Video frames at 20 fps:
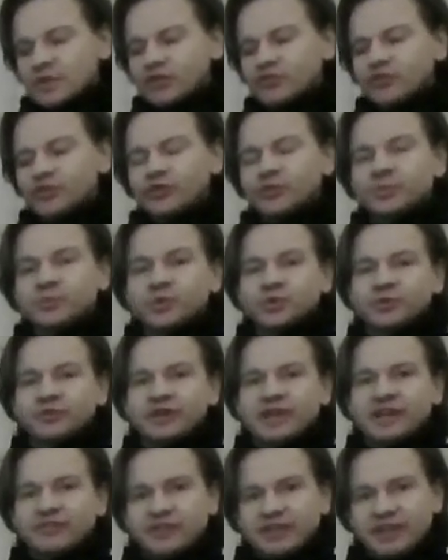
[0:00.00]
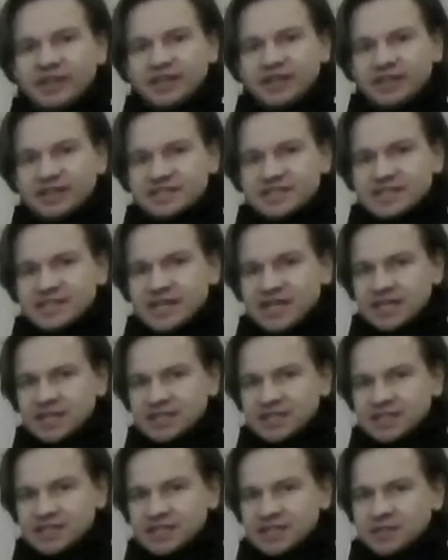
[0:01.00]
to remove everything in the
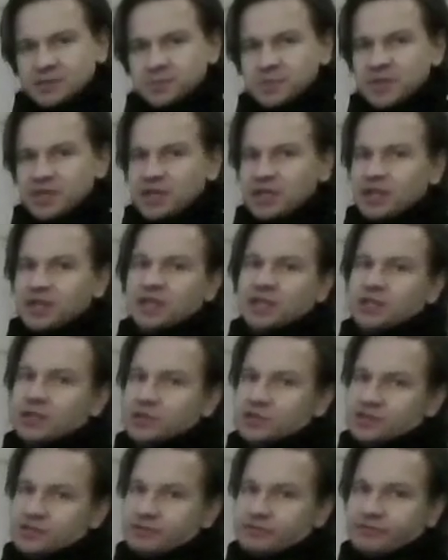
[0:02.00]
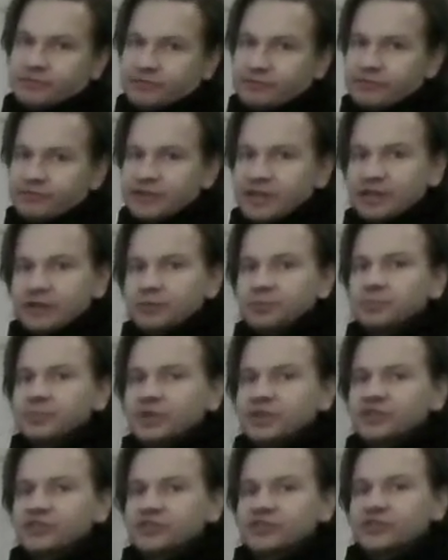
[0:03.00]
side seam. It looks very
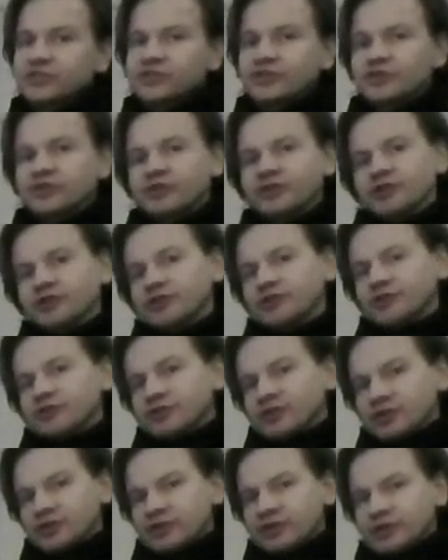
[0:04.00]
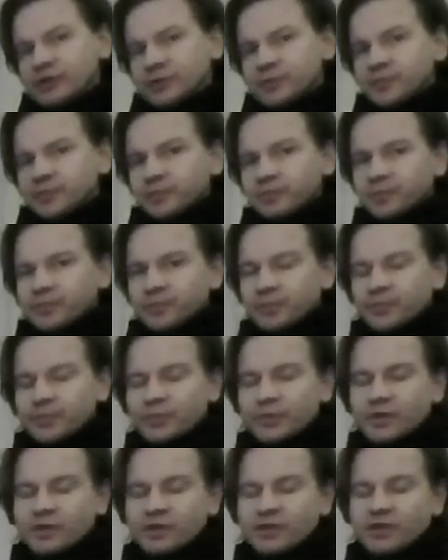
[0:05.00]
much,
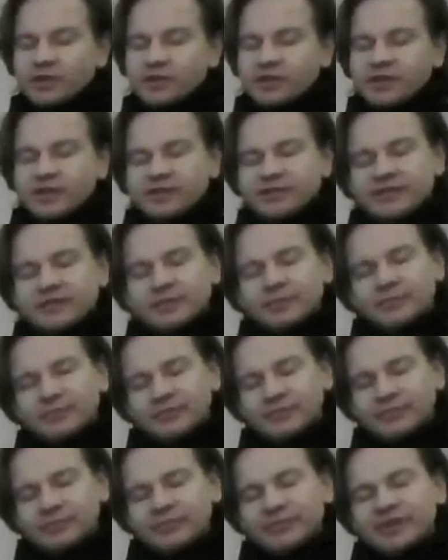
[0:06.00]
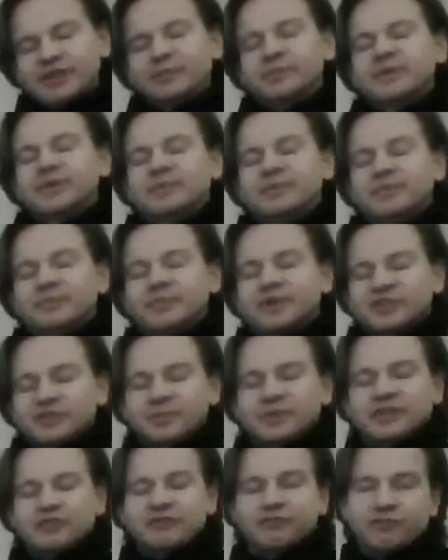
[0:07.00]
it gets a much
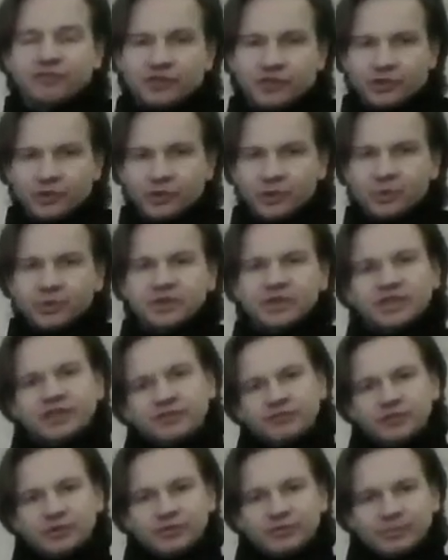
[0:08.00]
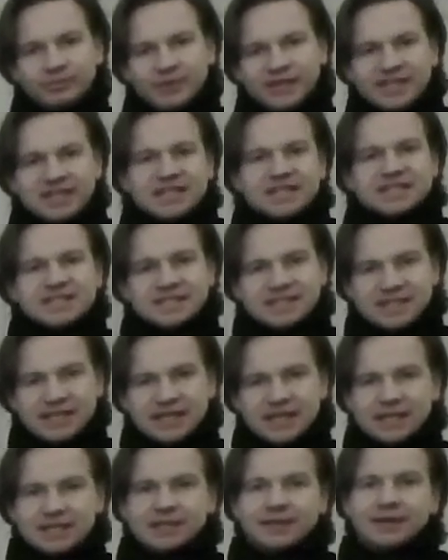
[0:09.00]
better flow if you make a
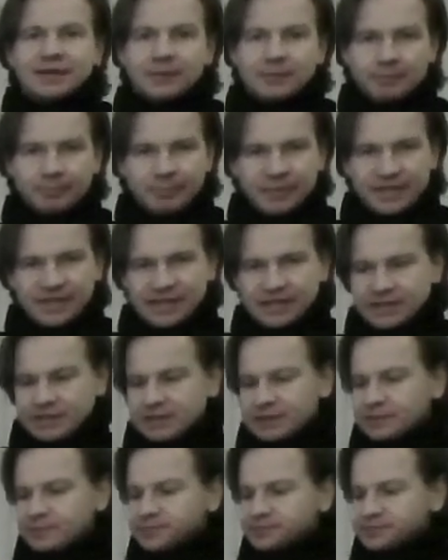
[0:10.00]
side panel.